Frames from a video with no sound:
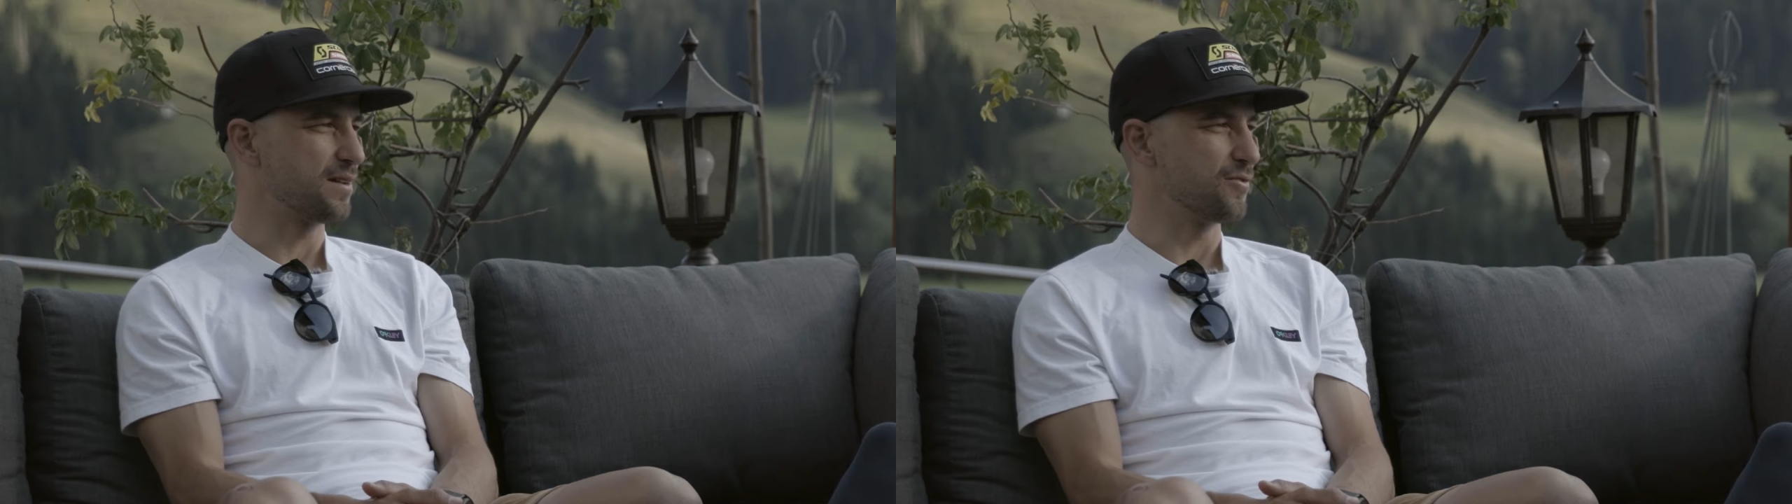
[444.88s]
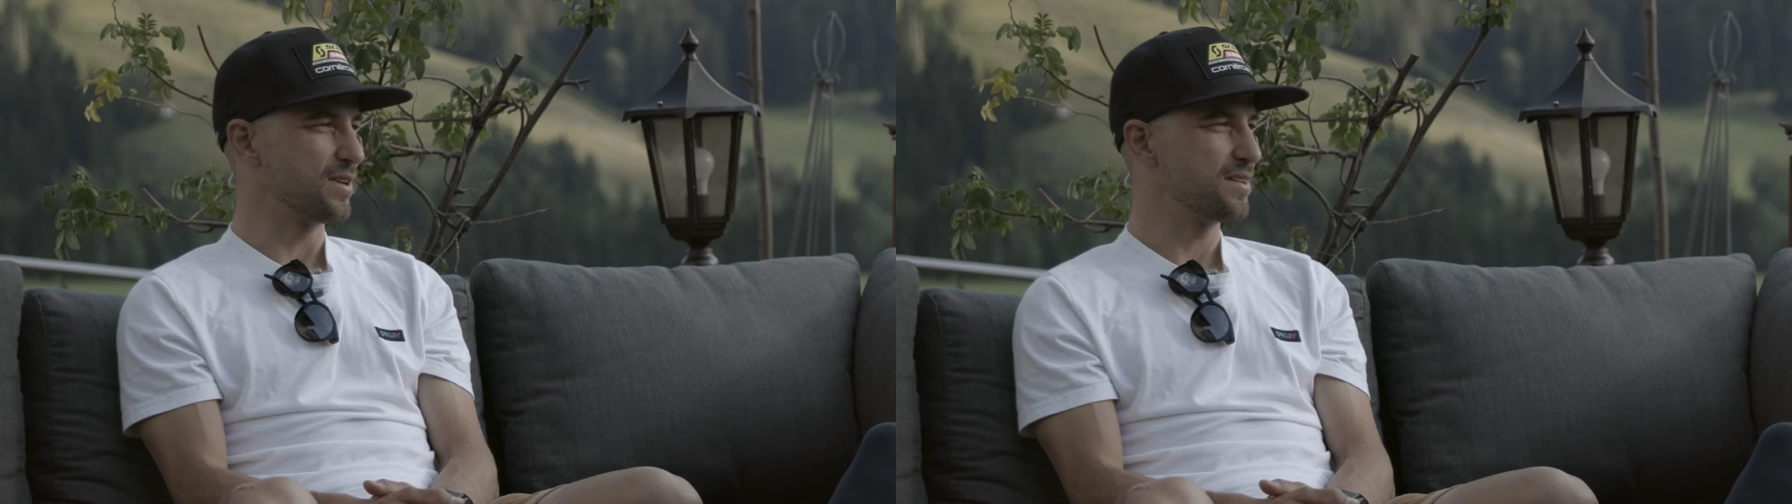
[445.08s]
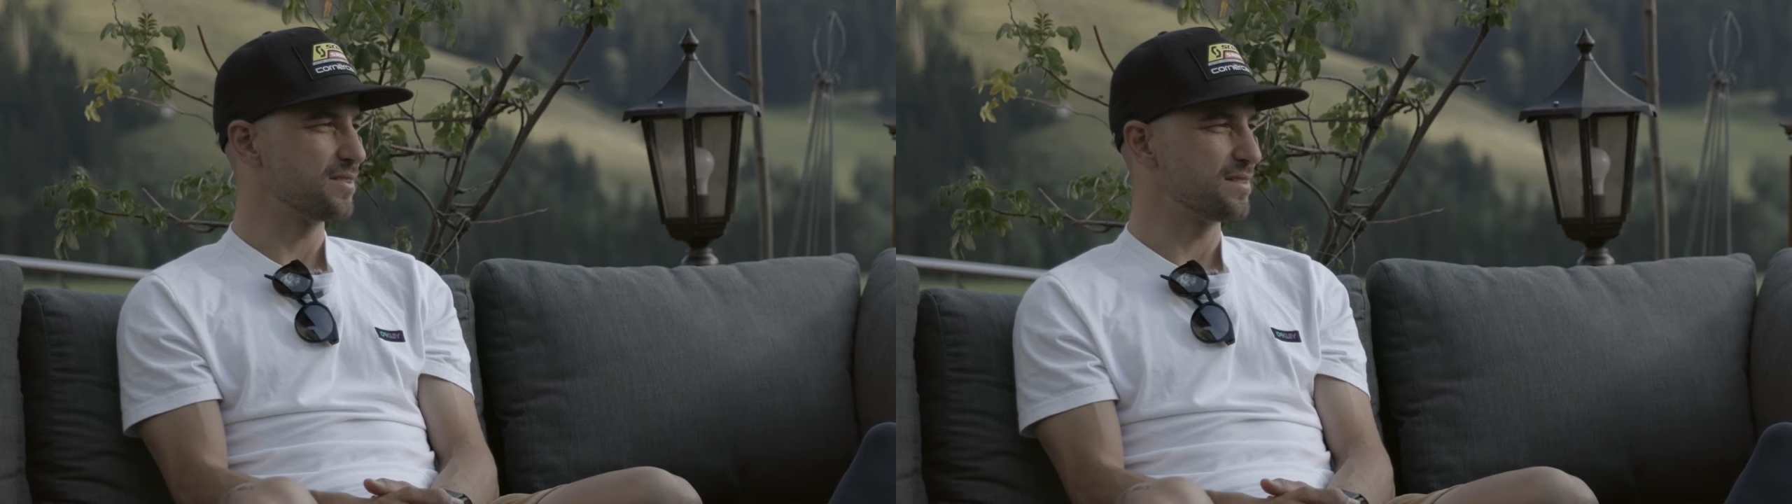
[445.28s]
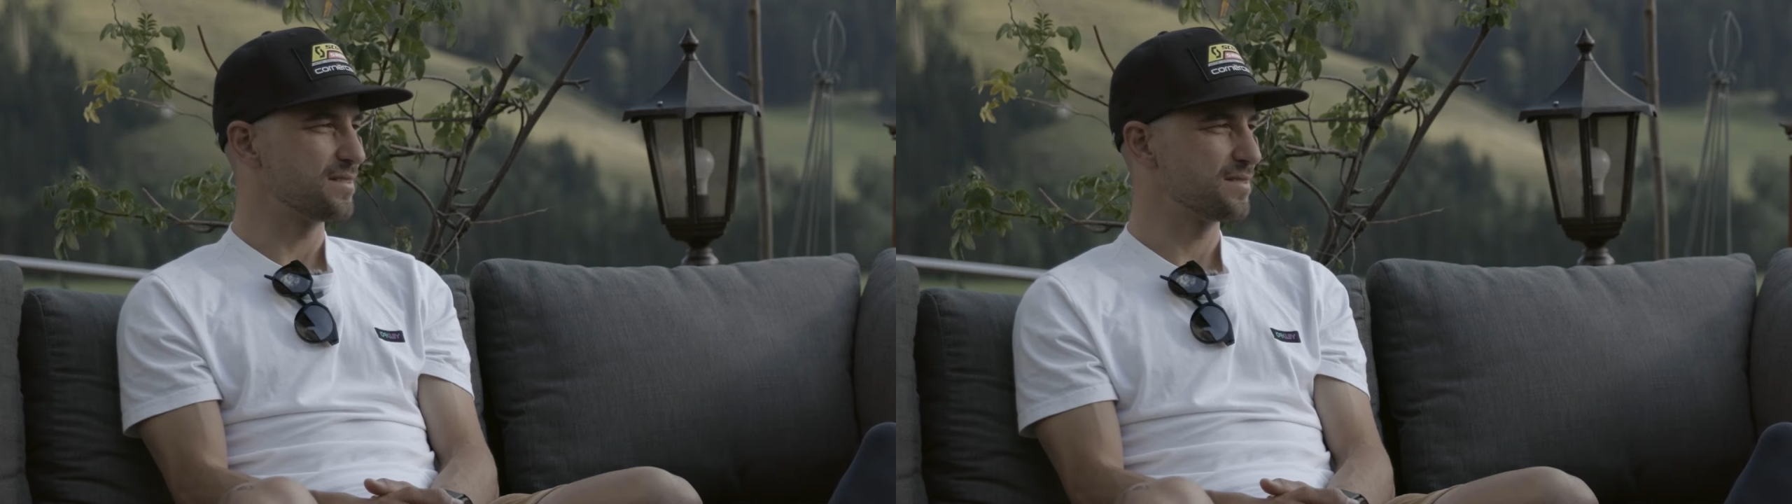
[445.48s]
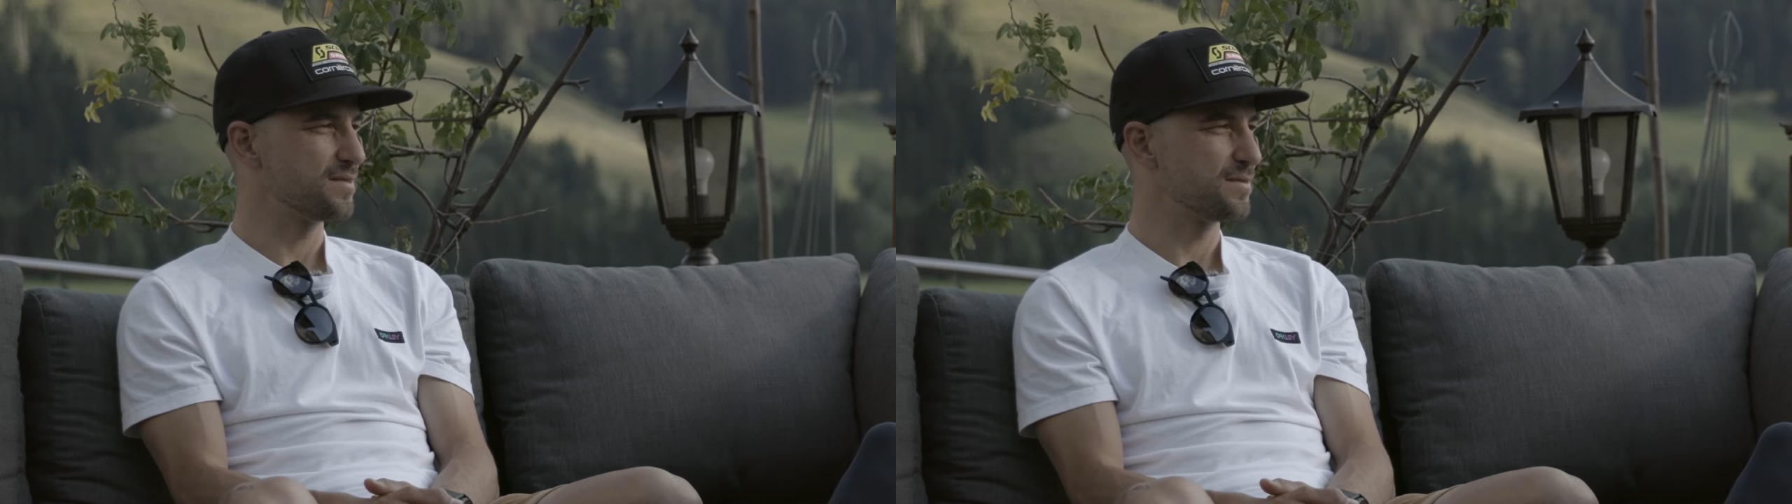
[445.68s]
career, and
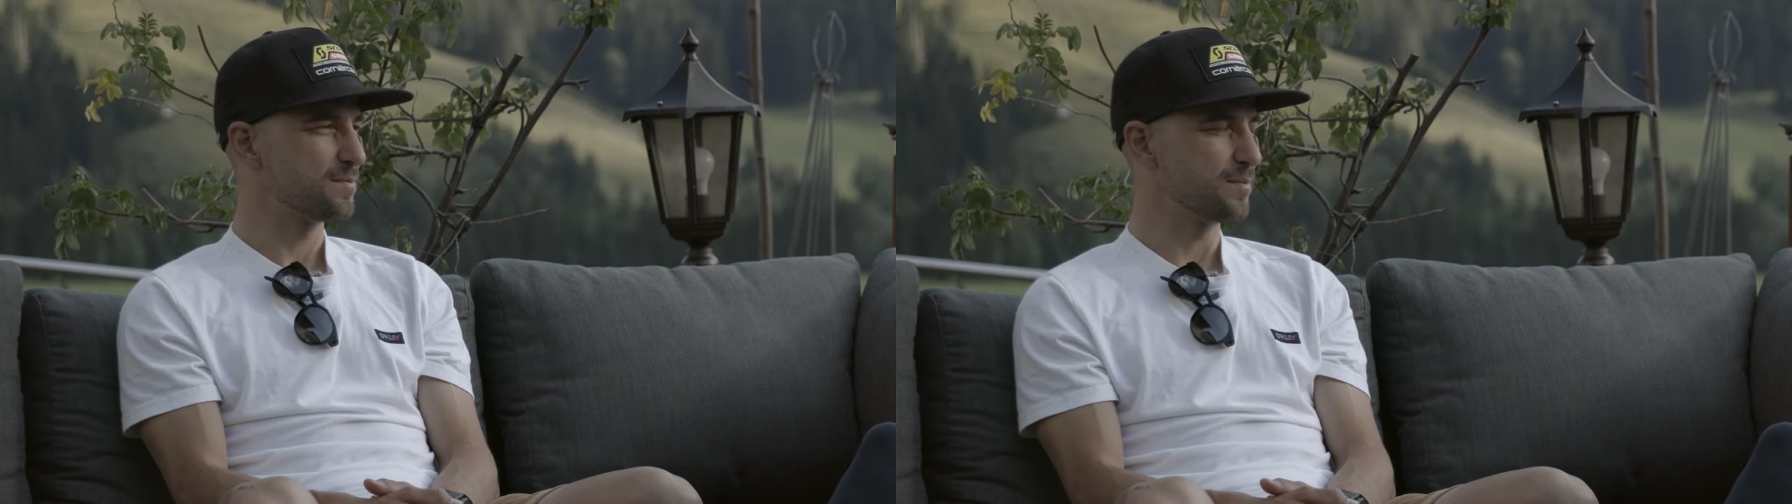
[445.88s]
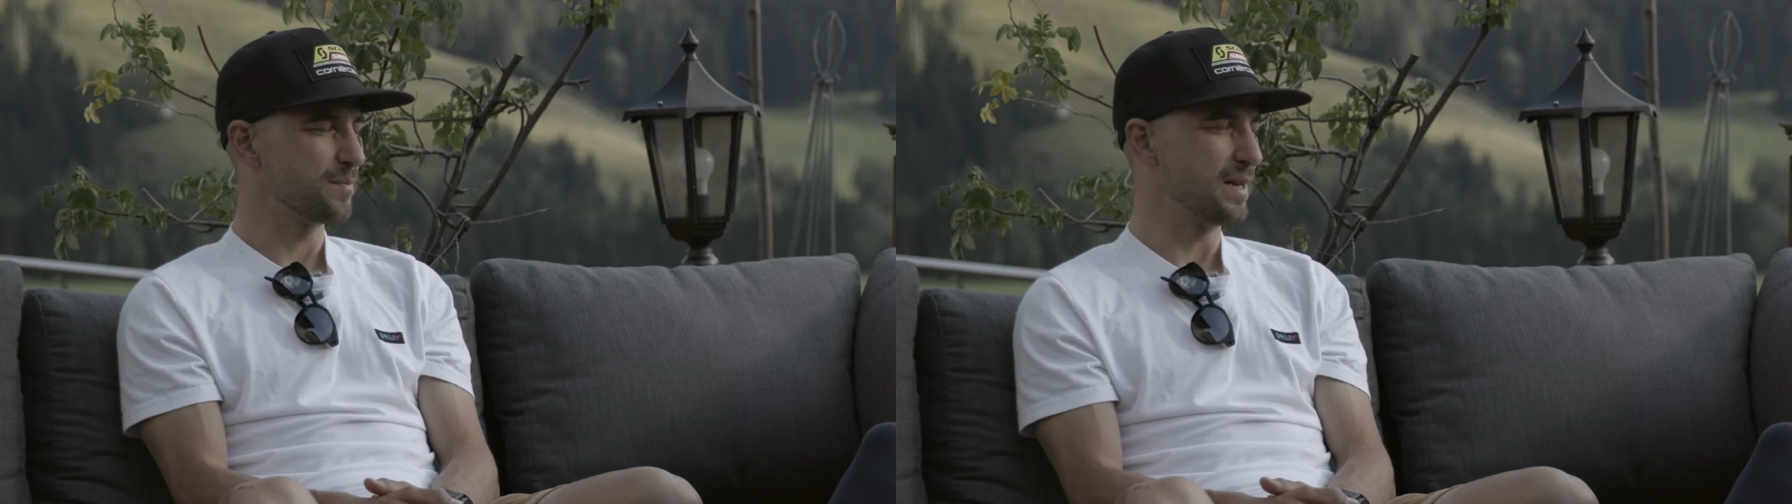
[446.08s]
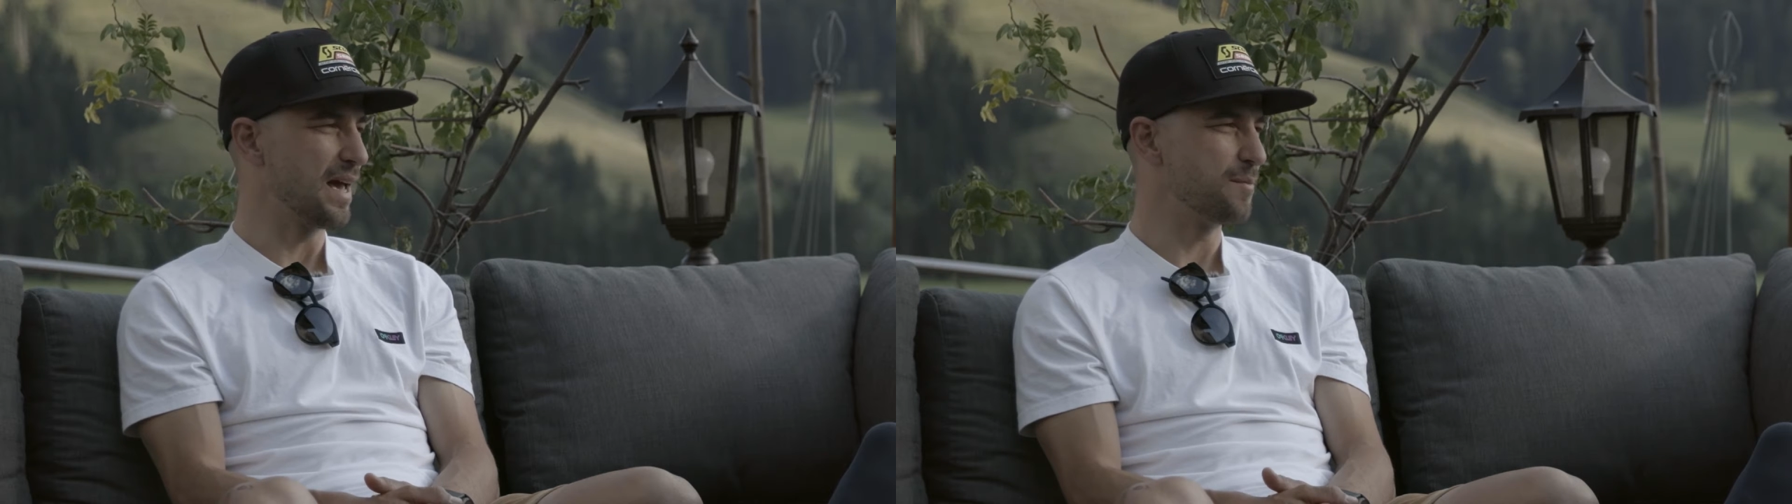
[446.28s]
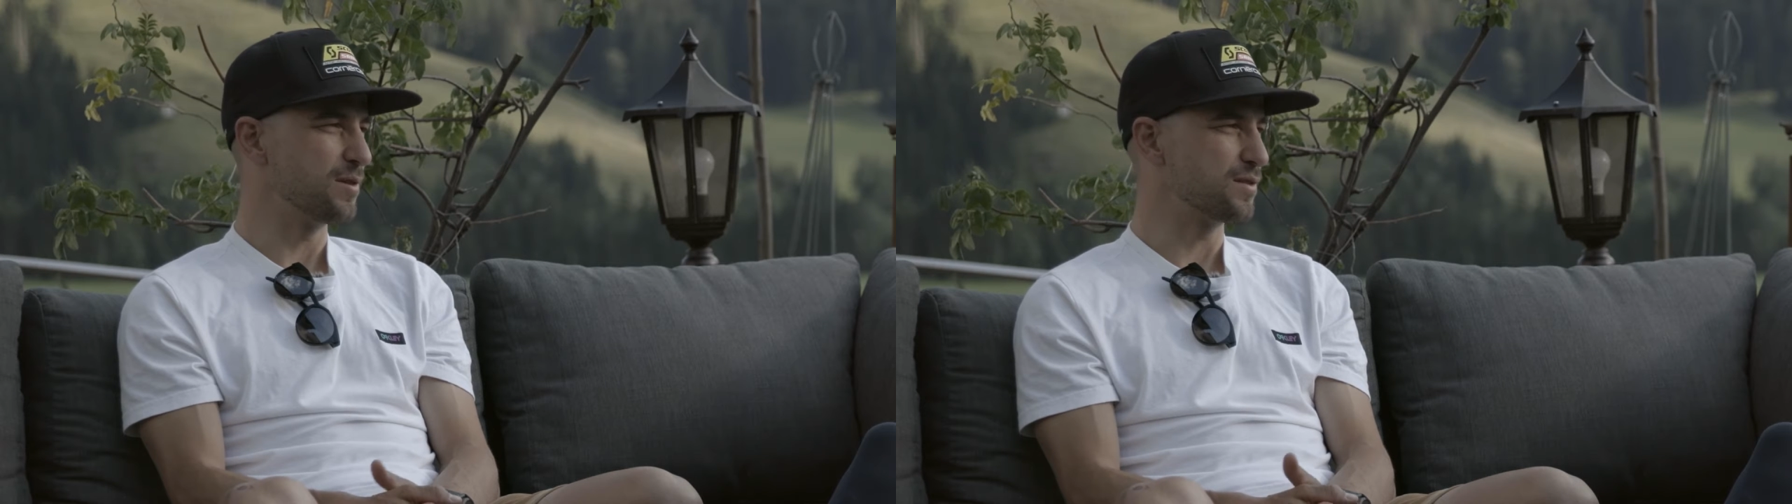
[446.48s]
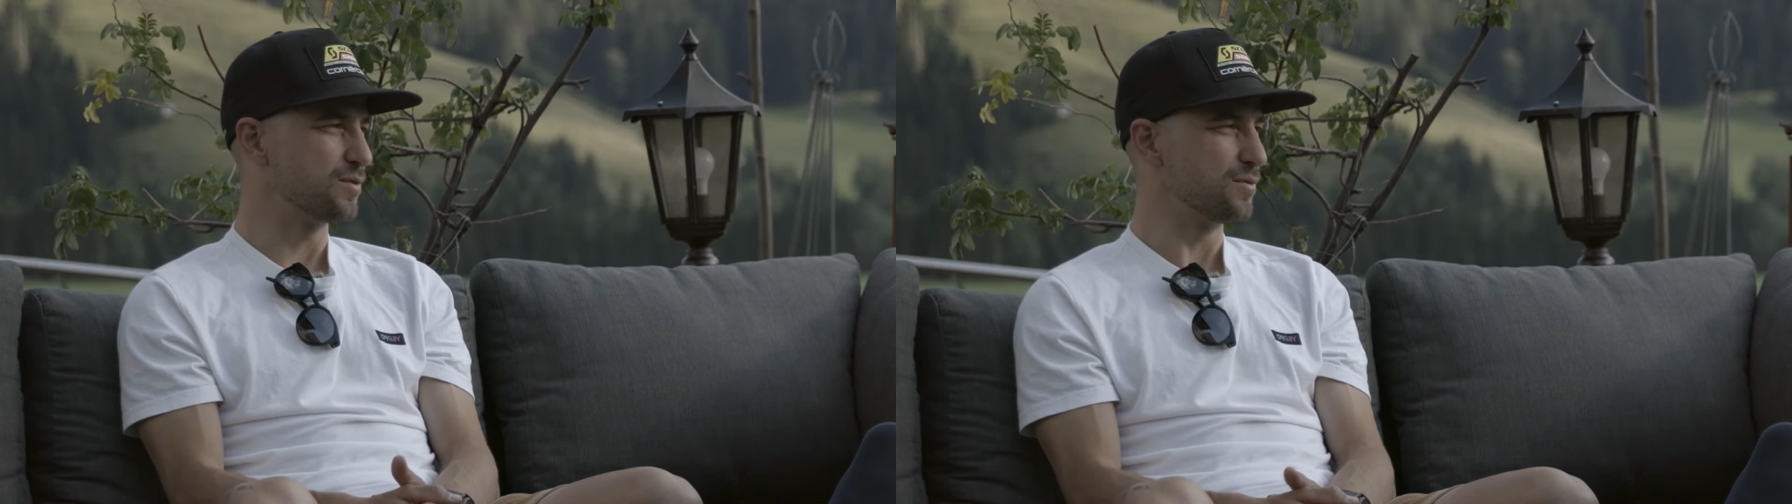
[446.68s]
been
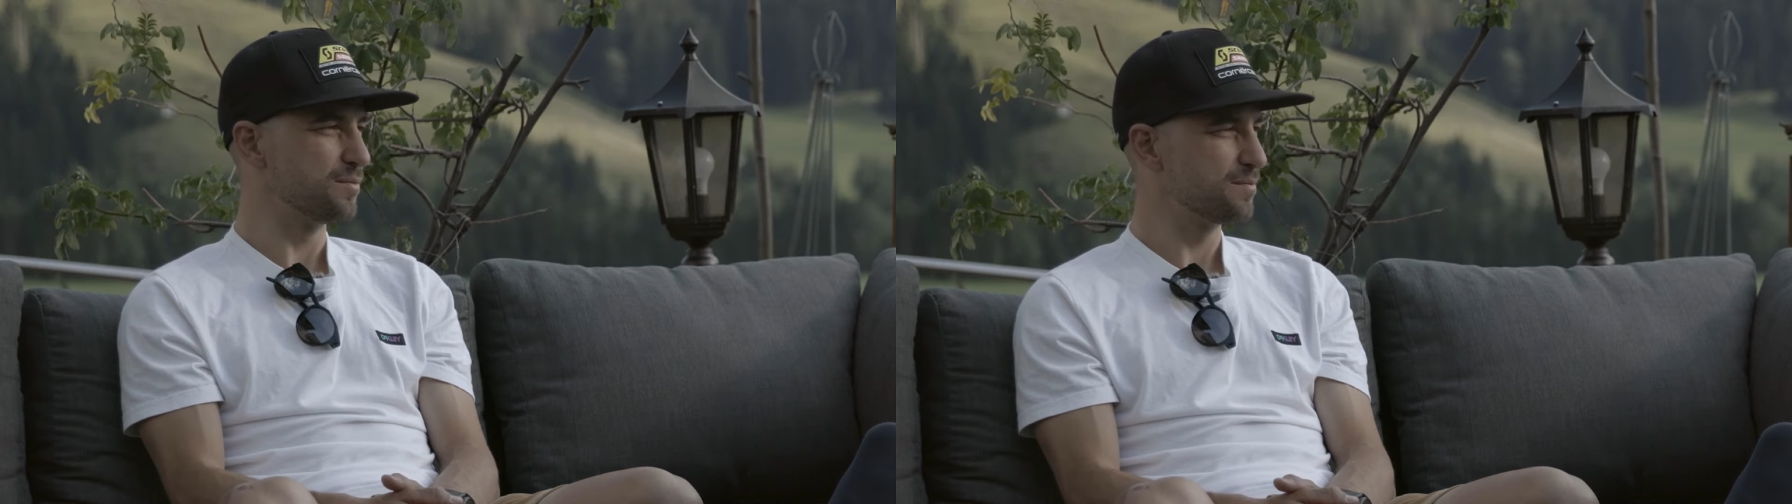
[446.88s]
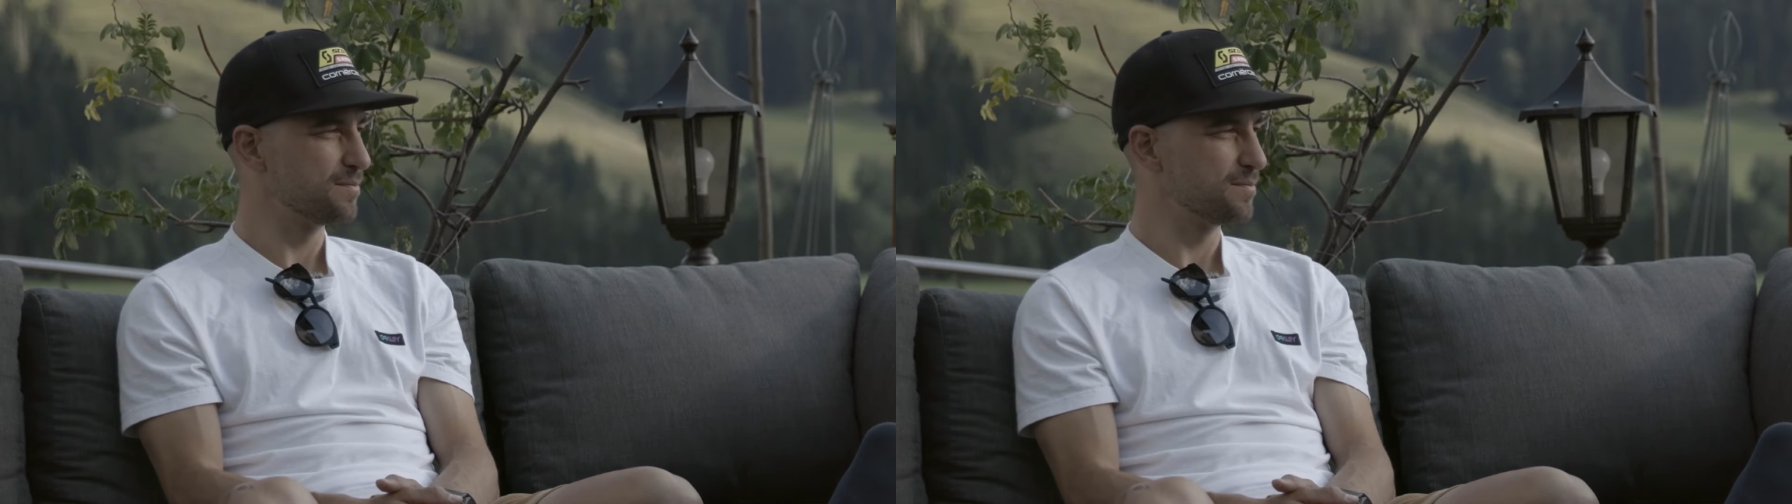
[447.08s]
able to